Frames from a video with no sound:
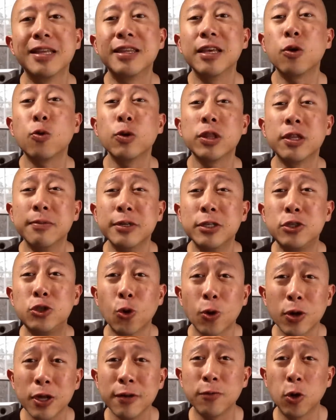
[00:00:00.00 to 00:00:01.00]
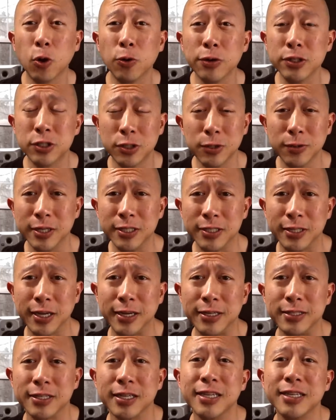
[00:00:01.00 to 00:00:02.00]
I think what the majority of goalies do these
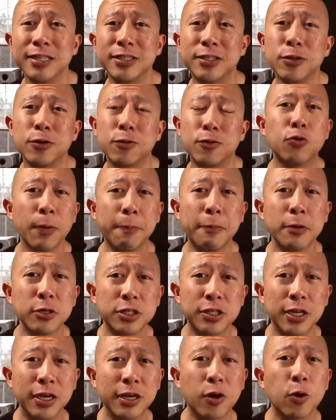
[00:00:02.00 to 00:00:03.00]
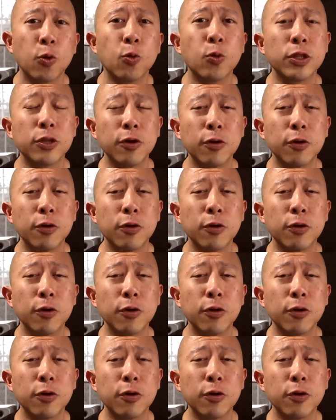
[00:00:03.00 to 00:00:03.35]
days is to grip your stick with